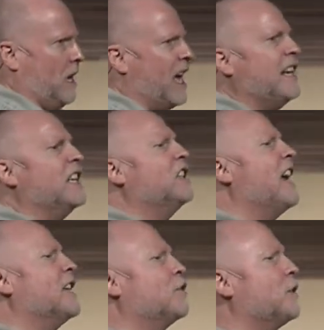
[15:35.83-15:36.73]
He didn't
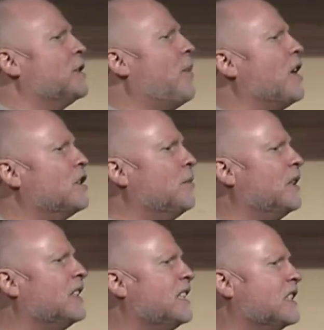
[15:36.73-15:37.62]
take his
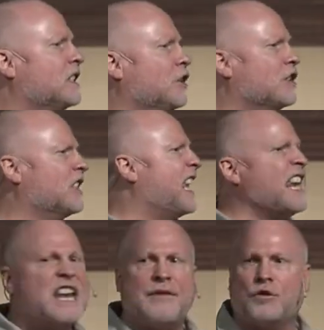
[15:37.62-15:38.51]
responsibilities seriously.
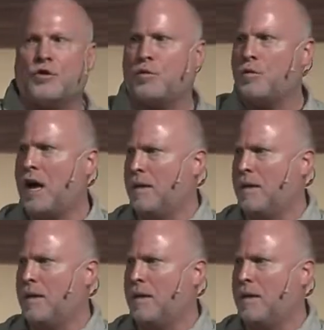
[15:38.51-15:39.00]
He never grew